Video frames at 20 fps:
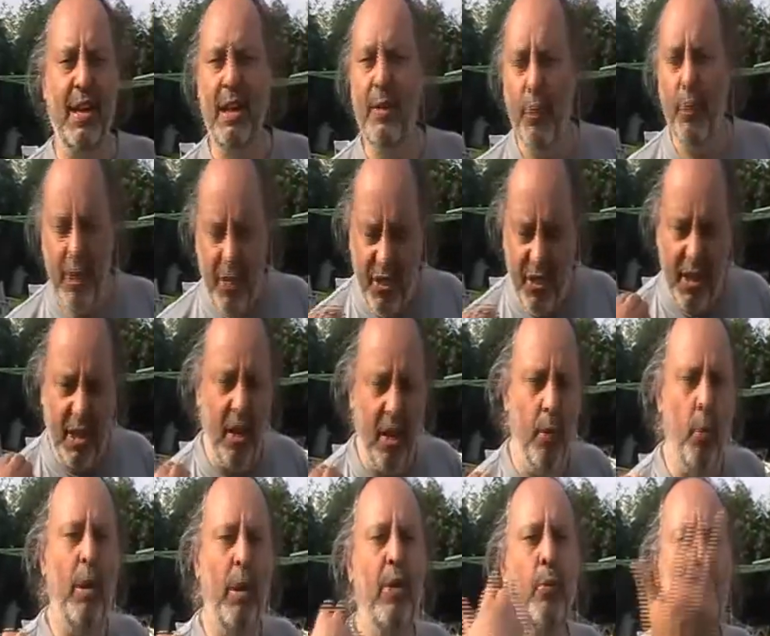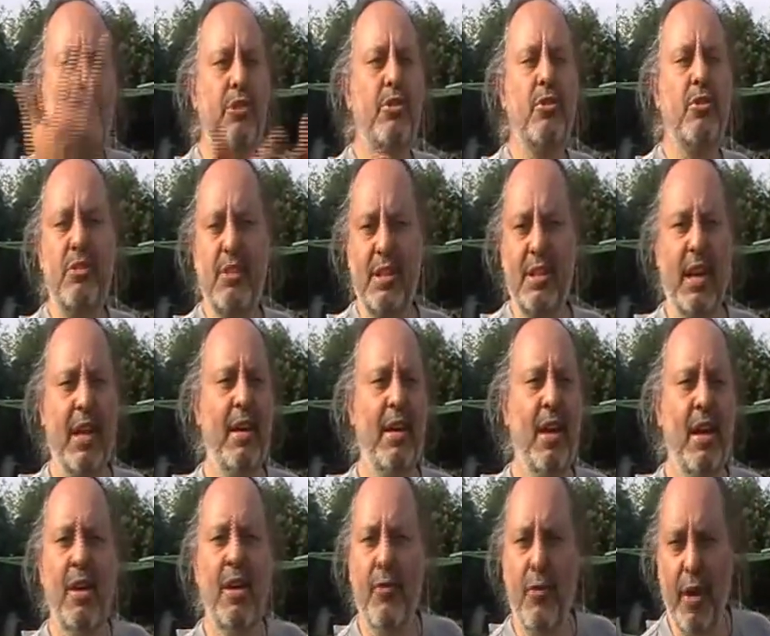If we think like, what can we do today
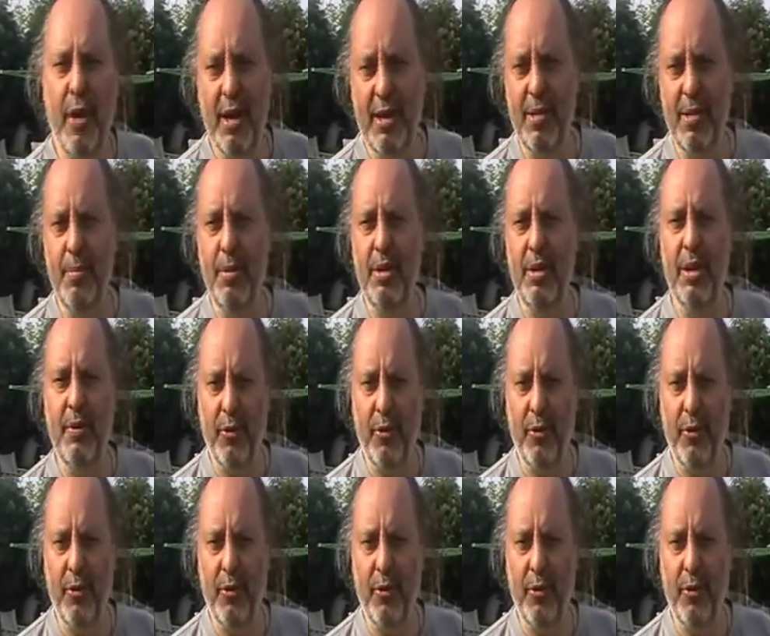for our community,